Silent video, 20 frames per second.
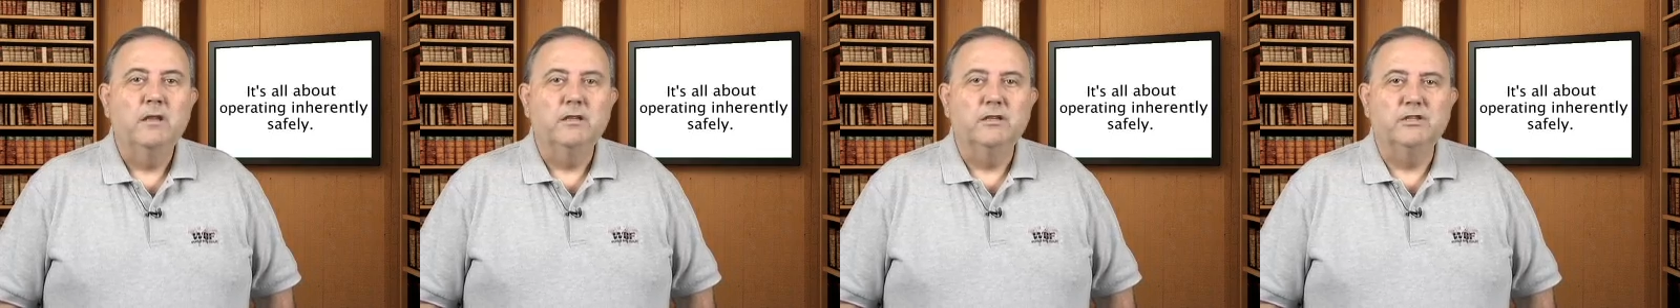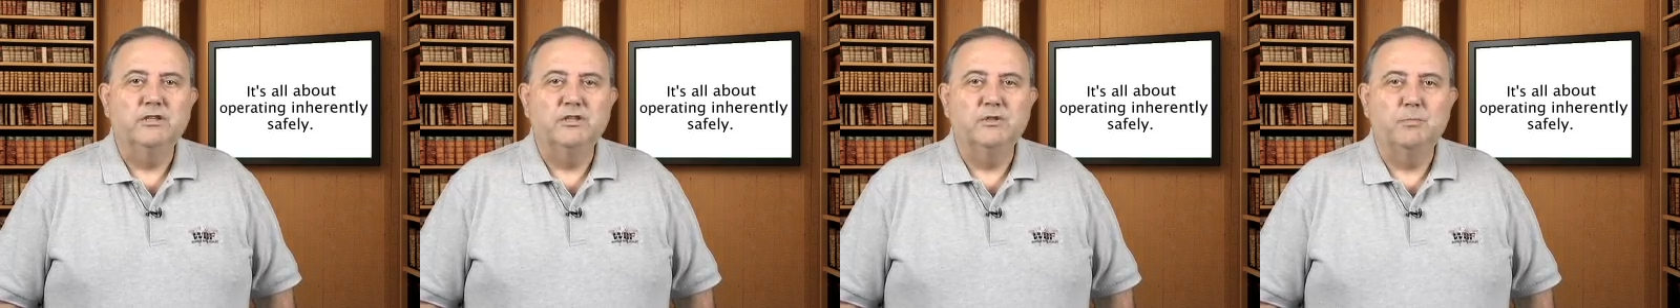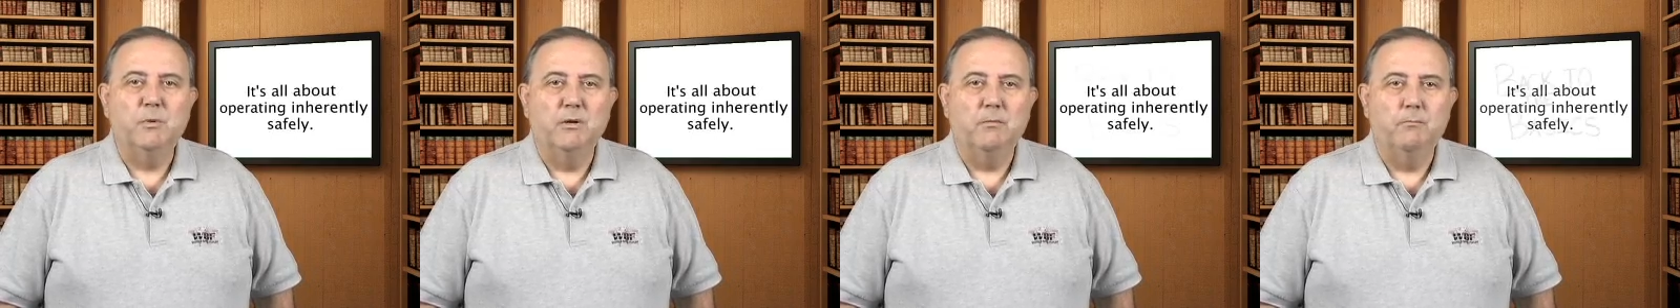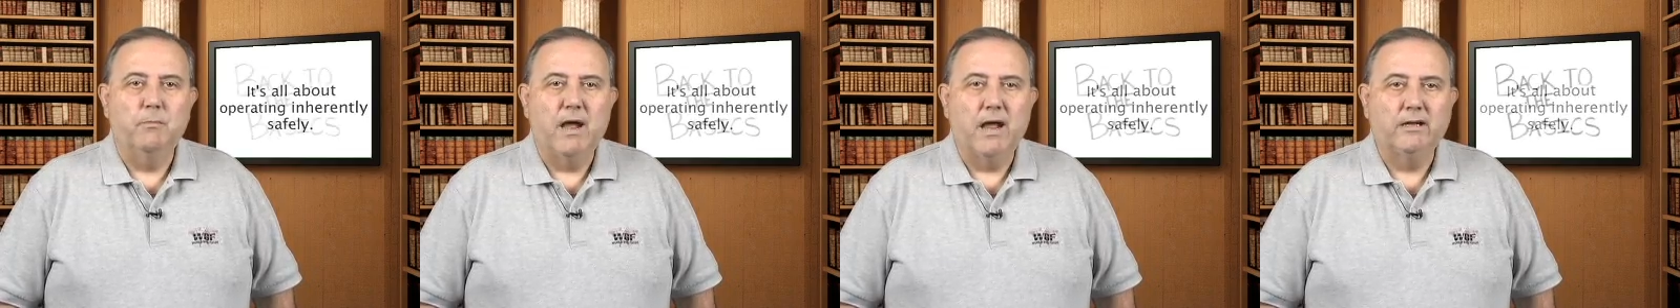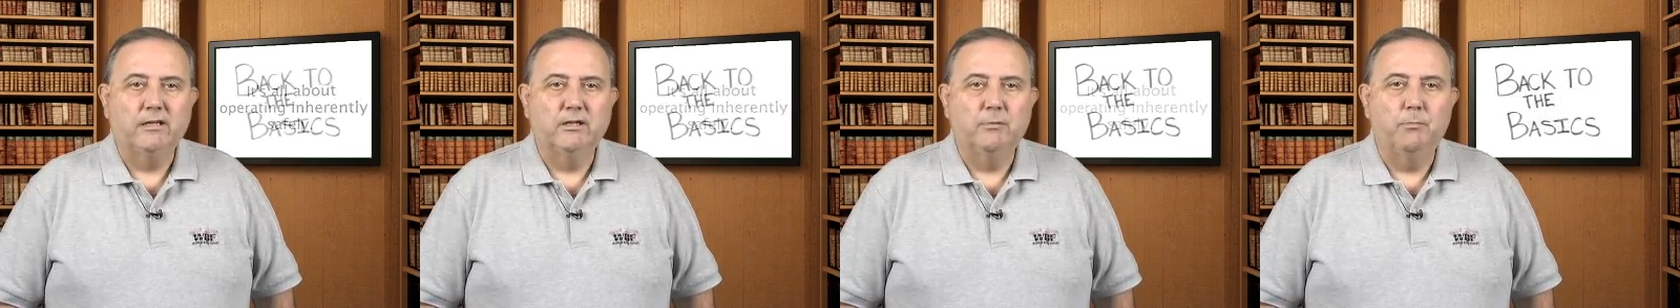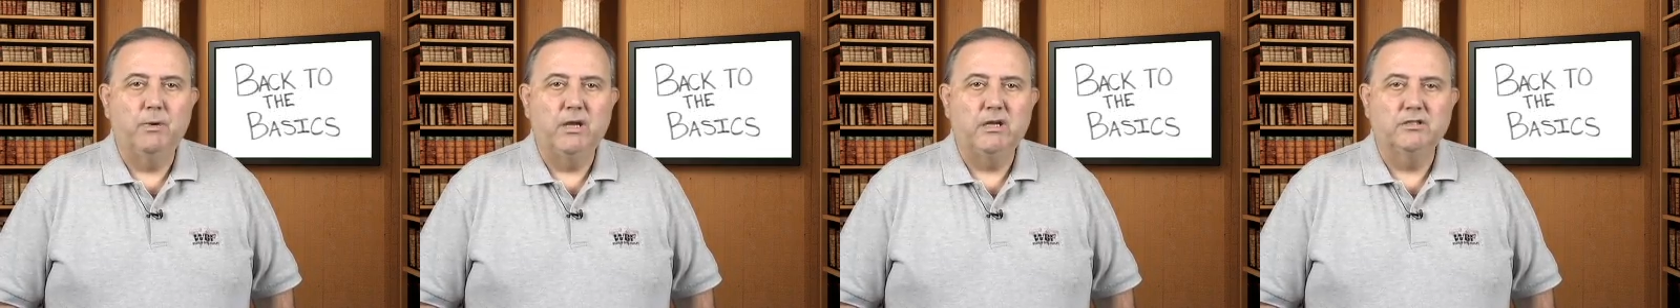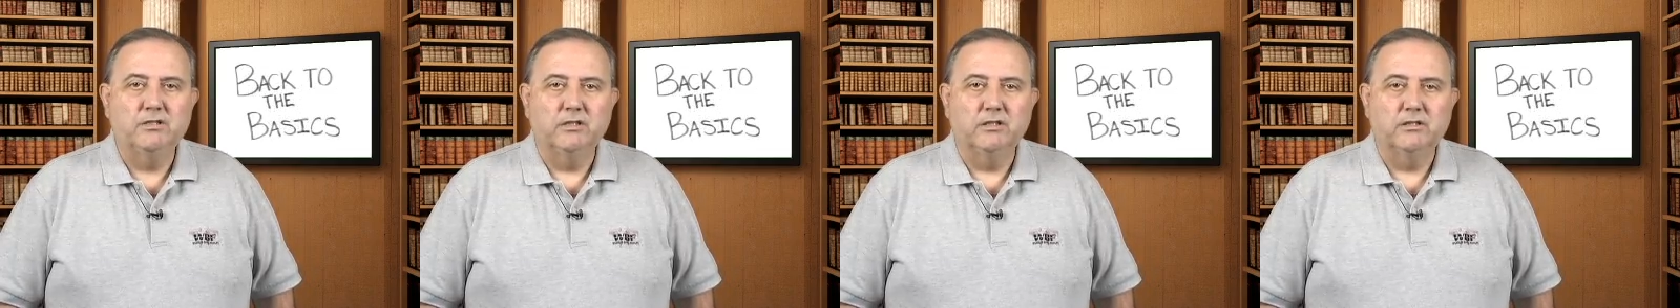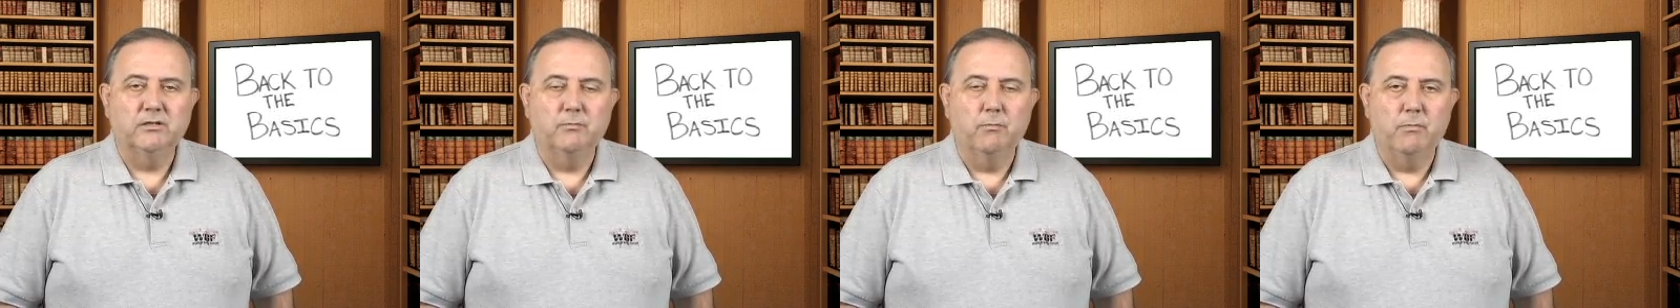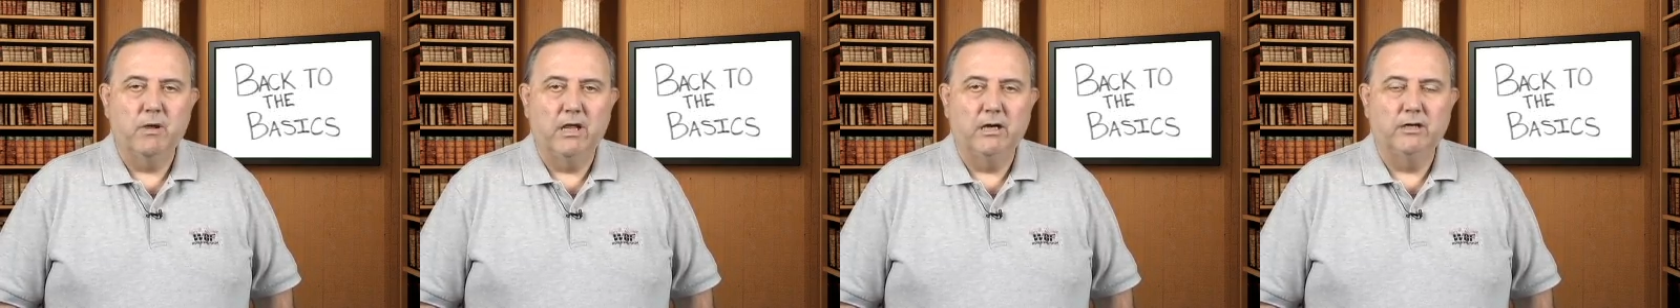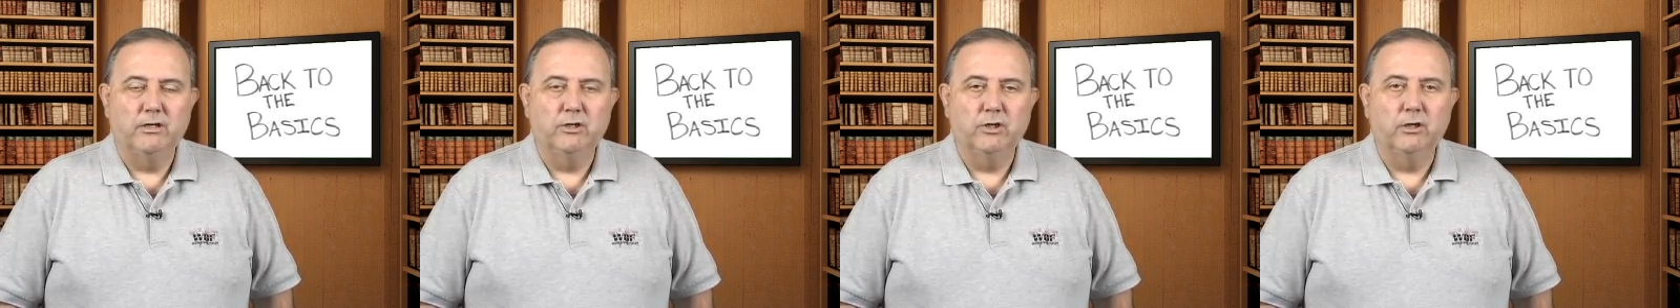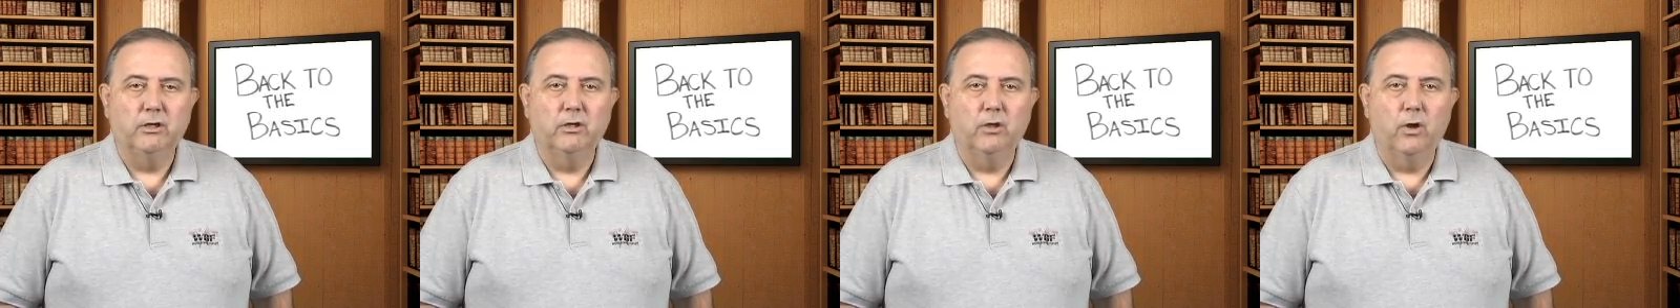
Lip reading: This has been Back to Basics, Managing